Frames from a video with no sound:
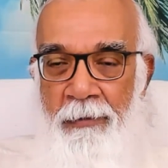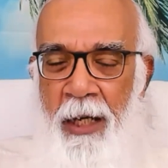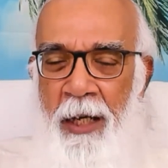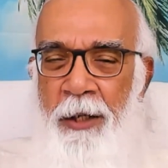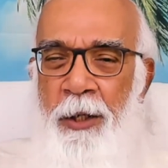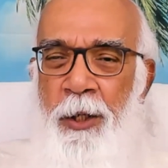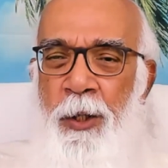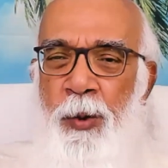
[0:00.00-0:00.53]

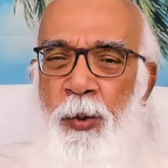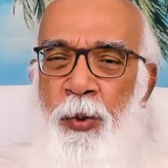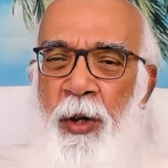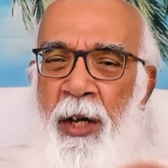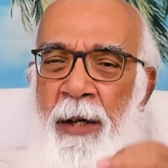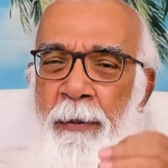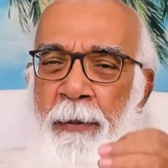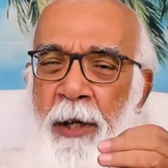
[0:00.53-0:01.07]
It is
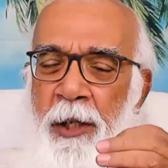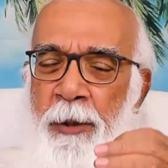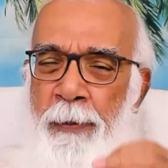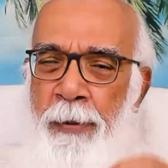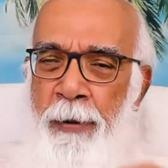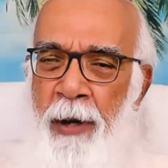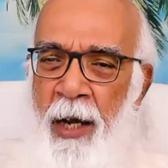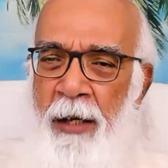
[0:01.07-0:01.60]
very much
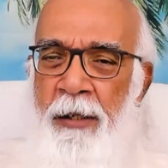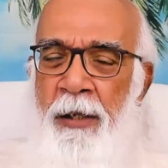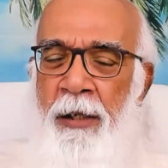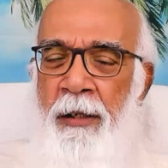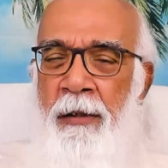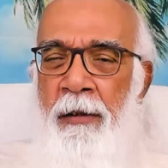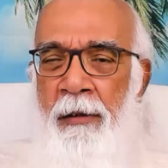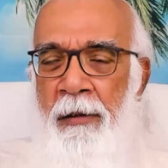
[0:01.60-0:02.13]

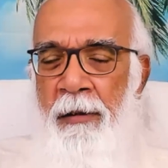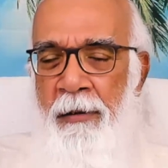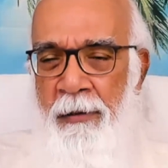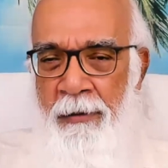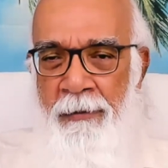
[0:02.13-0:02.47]
practical.